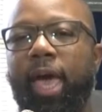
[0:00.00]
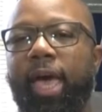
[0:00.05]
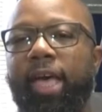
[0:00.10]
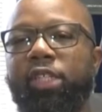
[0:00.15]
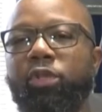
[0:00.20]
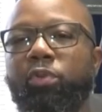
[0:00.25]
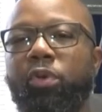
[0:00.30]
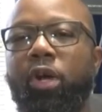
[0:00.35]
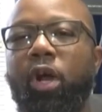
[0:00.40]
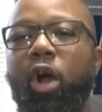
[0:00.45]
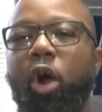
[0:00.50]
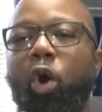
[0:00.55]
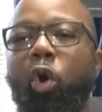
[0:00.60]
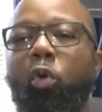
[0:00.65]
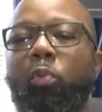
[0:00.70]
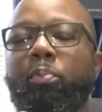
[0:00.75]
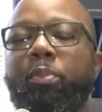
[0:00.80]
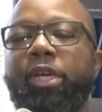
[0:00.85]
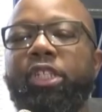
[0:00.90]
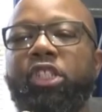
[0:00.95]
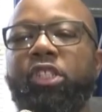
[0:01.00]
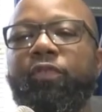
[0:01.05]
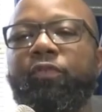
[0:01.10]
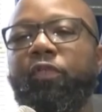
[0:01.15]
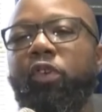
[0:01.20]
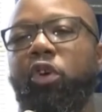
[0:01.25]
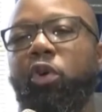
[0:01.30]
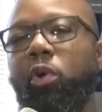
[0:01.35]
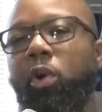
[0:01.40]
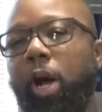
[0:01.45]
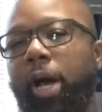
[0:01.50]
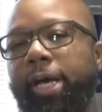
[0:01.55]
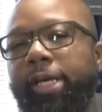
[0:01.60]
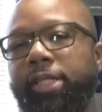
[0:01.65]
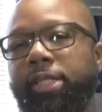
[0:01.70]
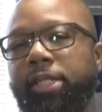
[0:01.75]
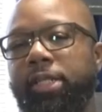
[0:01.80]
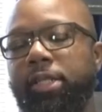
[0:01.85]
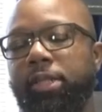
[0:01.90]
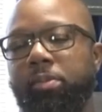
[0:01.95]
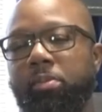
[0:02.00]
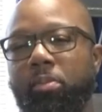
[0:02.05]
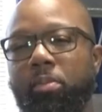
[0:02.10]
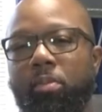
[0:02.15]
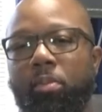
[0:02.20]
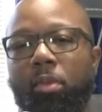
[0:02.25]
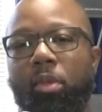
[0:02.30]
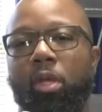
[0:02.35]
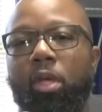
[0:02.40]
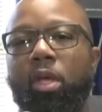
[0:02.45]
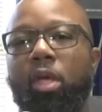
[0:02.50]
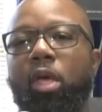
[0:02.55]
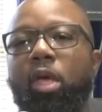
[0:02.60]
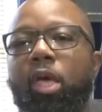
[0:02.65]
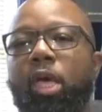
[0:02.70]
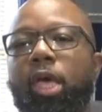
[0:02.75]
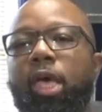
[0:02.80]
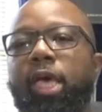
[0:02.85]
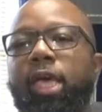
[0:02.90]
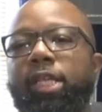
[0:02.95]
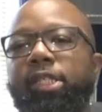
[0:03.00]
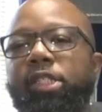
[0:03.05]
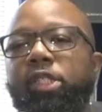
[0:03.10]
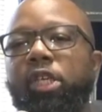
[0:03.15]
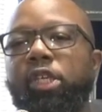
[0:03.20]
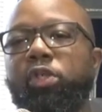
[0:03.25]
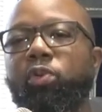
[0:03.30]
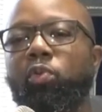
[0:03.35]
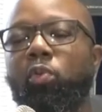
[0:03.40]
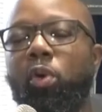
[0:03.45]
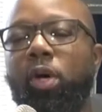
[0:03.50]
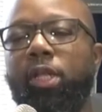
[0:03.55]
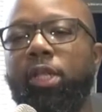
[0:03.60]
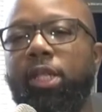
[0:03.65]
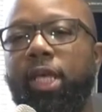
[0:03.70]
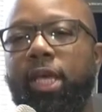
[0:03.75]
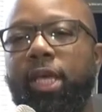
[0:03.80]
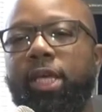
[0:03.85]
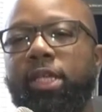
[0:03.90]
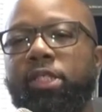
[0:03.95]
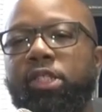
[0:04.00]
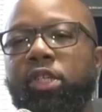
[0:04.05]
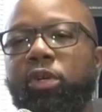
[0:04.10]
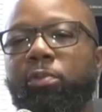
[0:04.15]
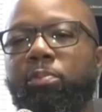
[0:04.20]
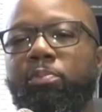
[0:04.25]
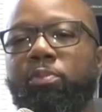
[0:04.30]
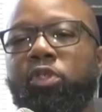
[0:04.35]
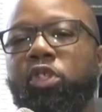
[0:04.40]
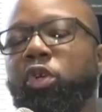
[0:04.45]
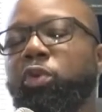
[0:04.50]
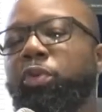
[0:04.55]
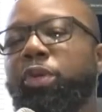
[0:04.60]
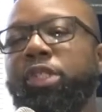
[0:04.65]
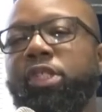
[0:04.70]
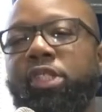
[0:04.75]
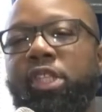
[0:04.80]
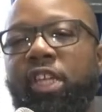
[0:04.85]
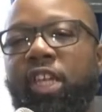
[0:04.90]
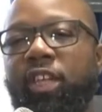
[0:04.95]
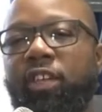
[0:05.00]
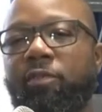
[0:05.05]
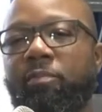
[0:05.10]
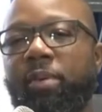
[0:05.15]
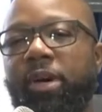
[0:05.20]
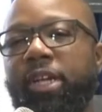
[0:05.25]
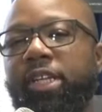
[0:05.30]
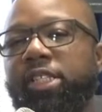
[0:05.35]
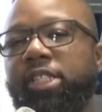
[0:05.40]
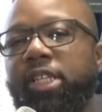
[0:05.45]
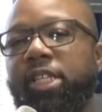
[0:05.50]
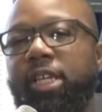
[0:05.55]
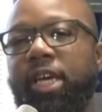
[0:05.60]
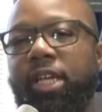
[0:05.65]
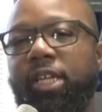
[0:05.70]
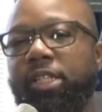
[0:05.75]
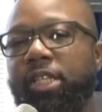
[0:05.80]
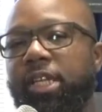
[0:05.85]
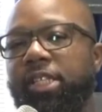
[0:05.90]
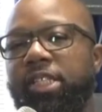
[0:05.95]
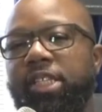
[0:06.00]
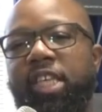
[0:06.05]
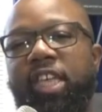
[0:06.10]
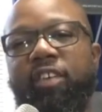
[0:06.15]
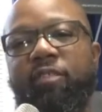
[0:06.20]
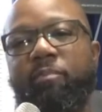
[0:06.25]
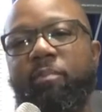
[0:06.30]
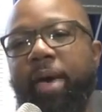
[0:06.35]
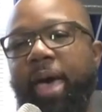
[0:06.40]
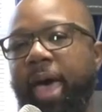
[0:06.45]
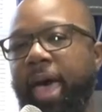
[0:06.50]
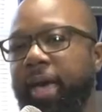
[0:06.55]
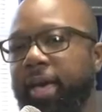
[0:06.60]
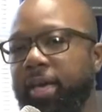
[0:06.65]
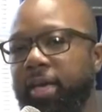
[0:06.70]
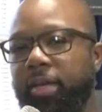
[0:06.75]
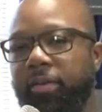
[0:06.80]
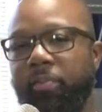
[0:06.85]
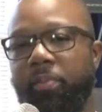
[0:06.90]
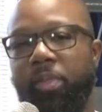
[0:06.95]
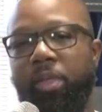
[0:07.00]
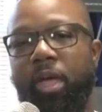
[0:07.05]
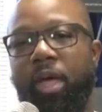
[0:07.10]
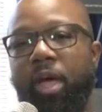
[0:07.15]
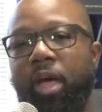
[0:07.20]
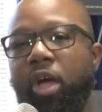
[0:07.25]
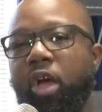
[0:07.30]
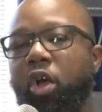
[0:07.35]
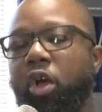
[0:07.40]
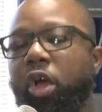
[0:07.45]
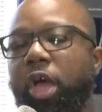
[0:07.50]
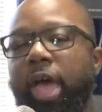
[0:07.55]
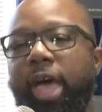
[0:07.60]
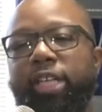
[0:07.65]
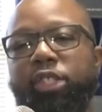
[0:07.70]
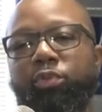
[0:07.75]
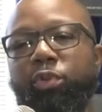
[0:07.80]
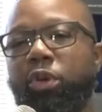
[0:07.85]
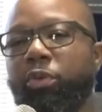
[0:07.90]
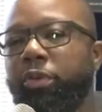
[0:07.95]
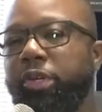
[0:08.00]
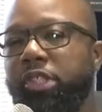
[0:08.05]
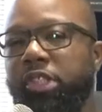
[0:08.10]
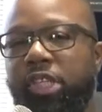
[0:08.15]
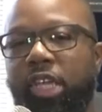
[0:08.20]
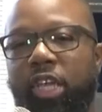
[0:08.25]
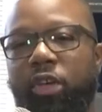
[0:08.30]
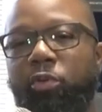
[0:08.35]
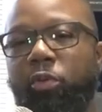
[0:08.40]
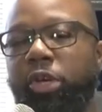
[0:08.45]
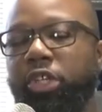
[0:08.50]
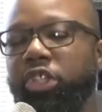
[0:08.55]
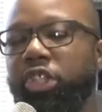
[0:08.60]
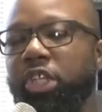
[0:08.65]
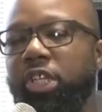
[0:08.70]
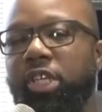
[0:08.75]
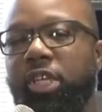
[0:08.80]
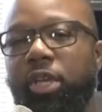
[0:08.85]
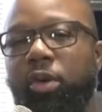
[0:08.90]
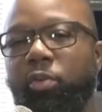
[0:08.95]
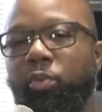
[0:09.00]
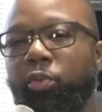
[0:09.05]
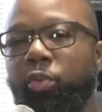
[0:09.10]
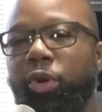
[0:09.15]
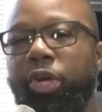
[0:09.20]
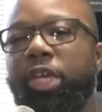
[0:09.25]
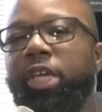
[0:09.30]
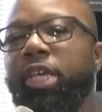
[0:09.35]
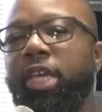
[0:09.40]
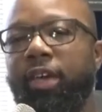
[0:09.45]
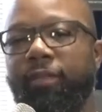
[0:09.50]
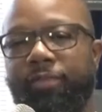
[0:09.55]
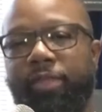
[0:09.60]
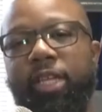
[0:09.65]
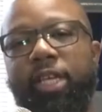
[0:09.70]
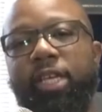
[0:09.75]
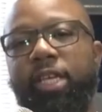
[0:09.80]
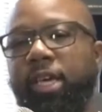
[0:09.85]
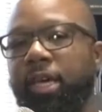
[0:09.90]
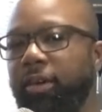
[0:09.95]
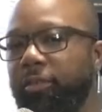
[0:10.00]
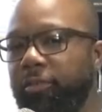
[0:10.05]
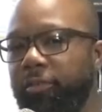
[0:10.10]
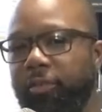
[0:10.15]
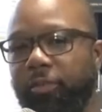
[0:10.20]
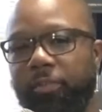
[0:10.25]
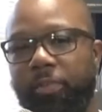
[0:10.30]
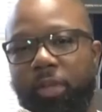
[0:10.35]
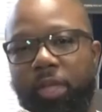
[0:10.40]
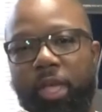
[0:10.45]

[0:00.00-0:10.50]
are on mission for Christ, it's one thing to receive, but it's another thing to give back. As we receive, we should re-gift the gift